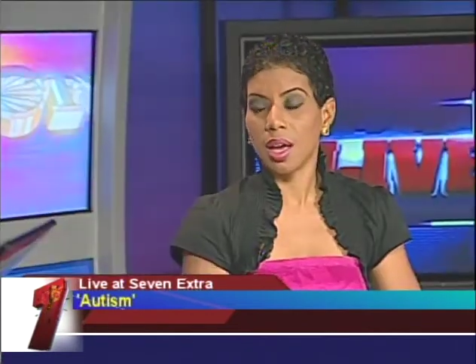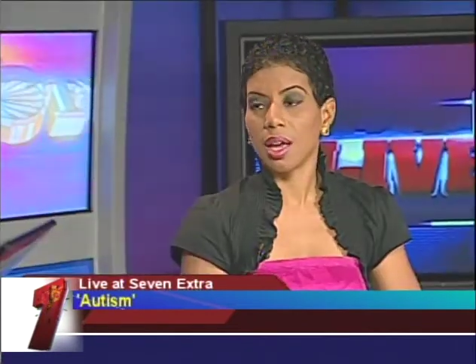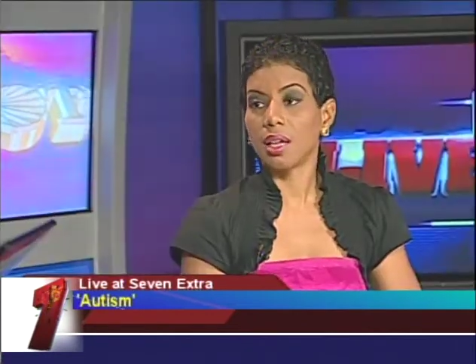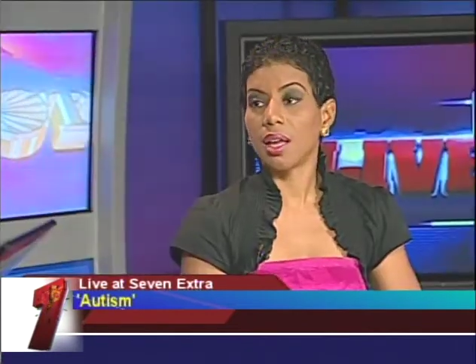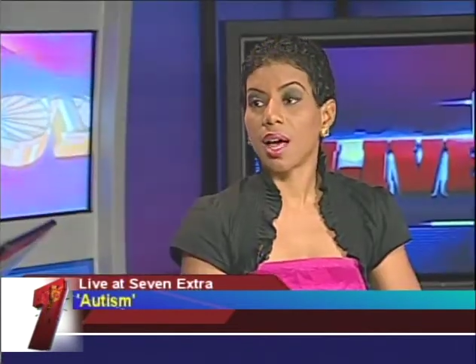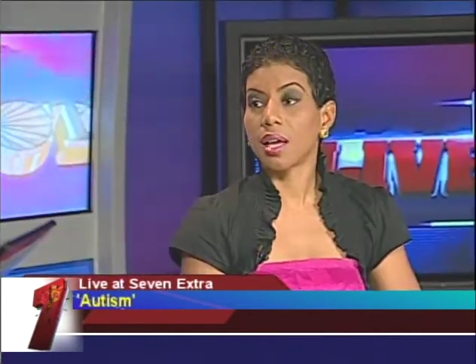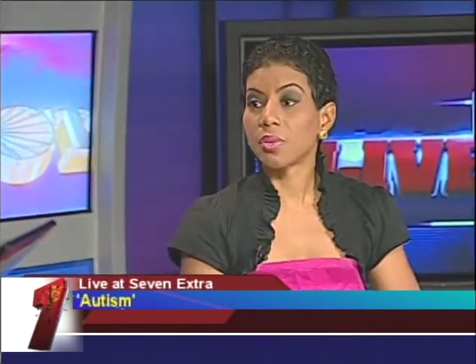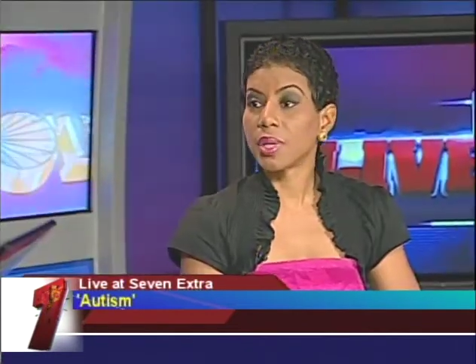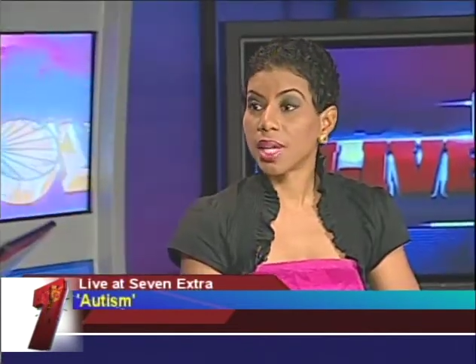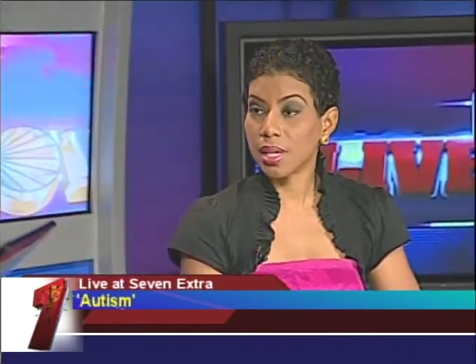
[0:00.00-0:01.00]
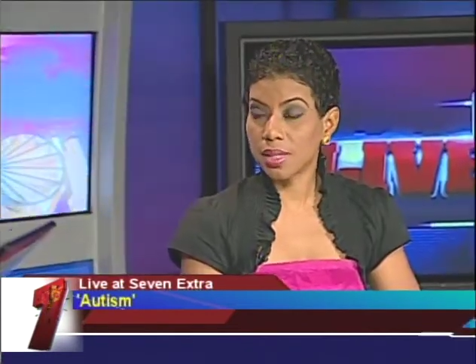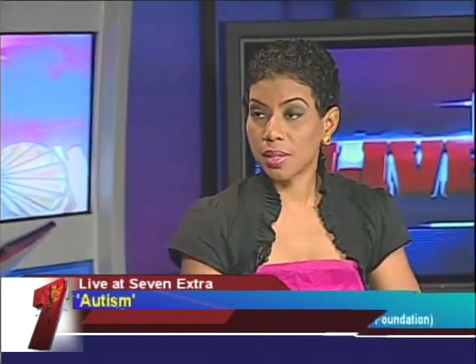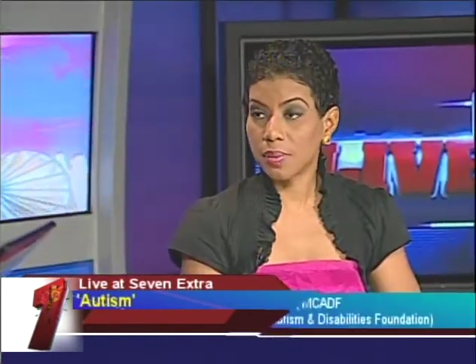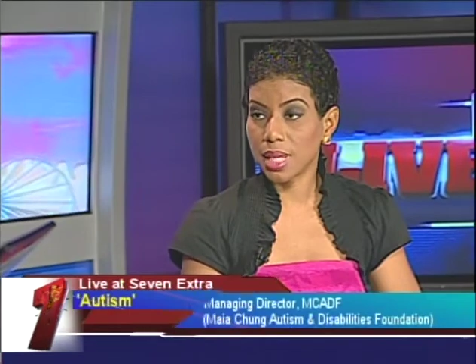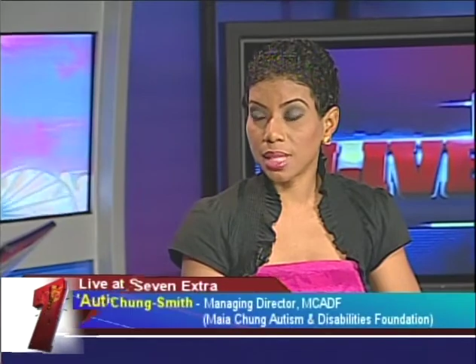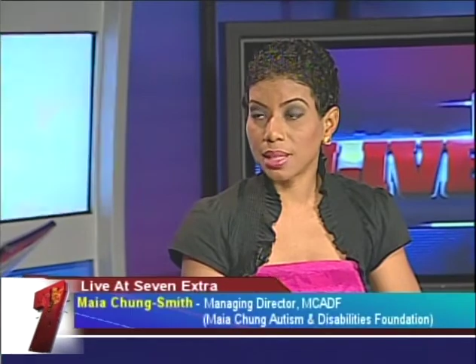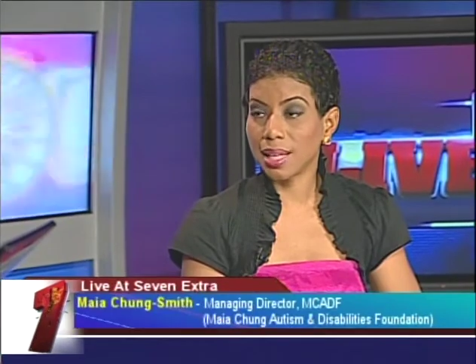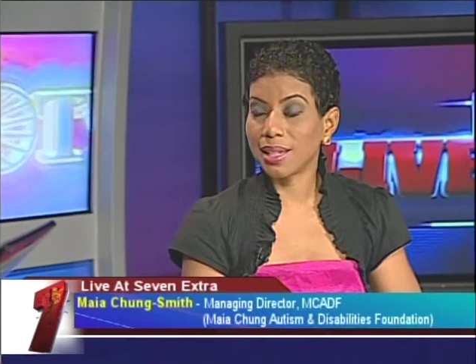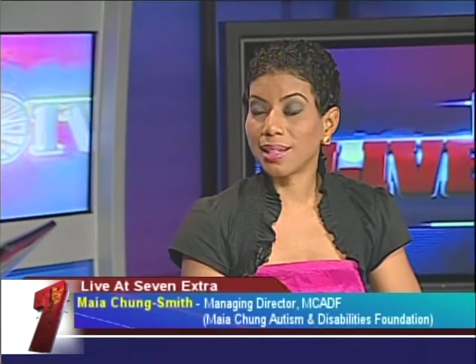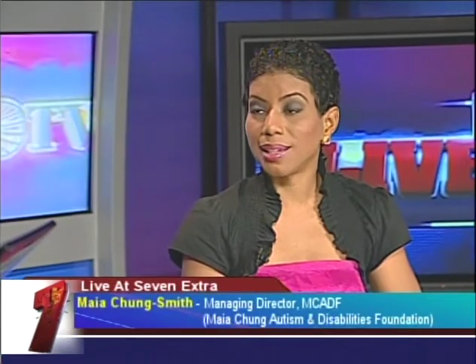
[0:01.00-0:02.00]
it has been estimated
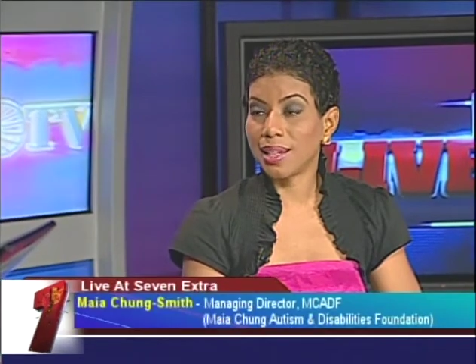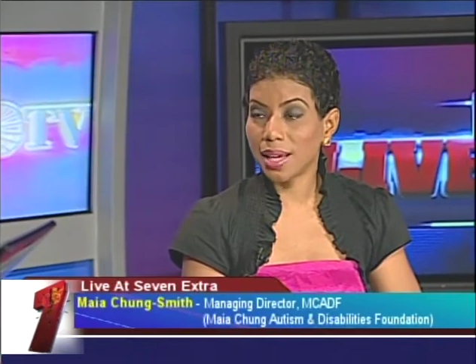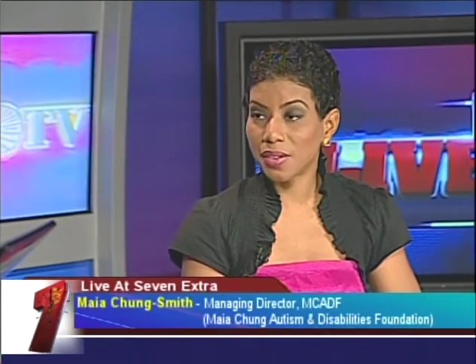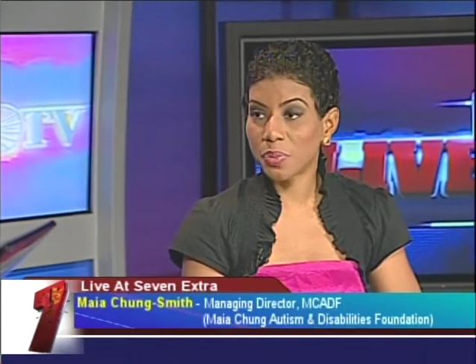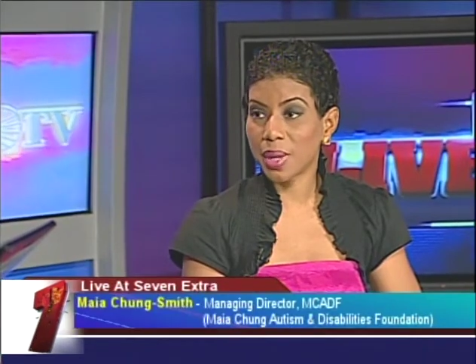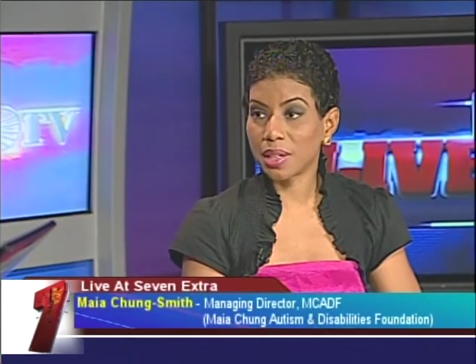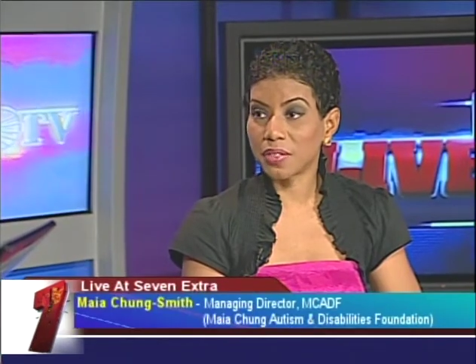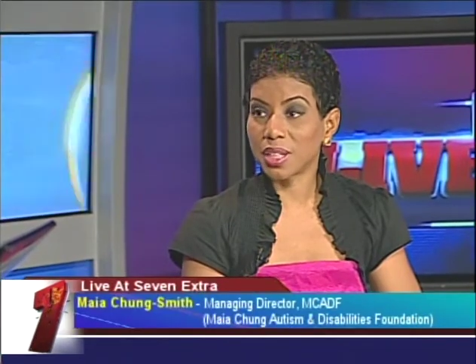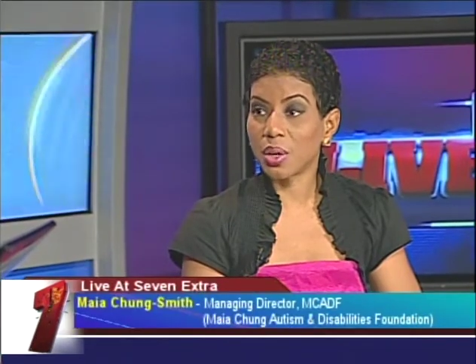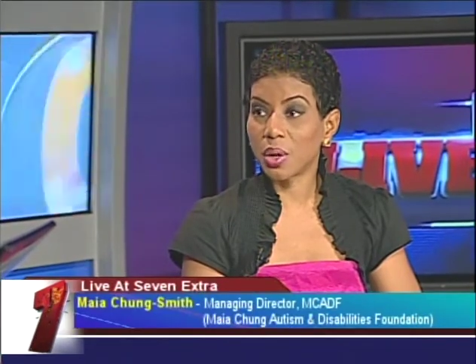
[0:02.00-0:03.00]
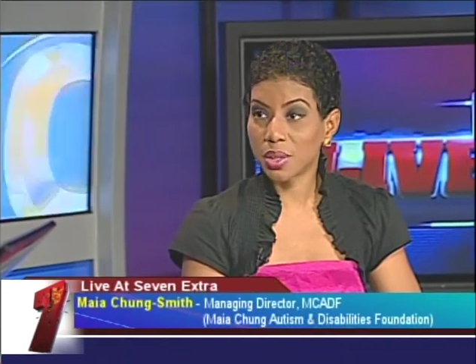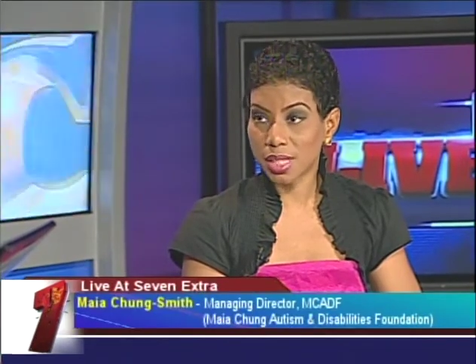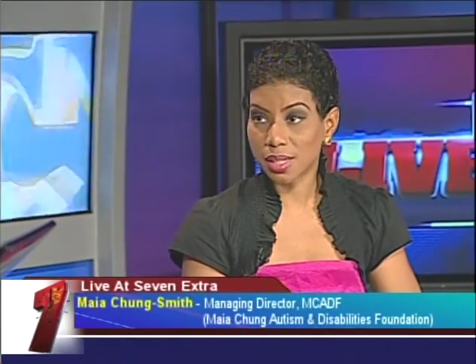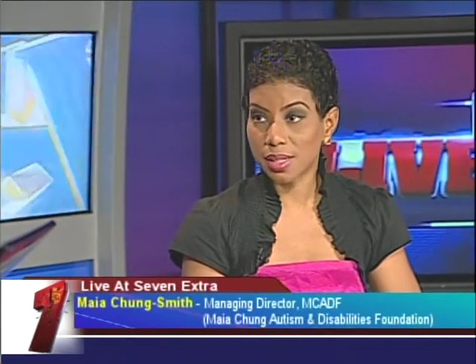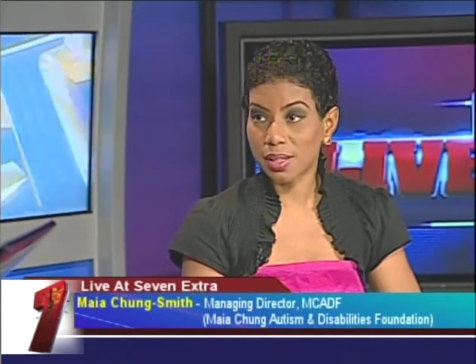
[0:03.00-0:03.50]
that in the lifespan of an autist,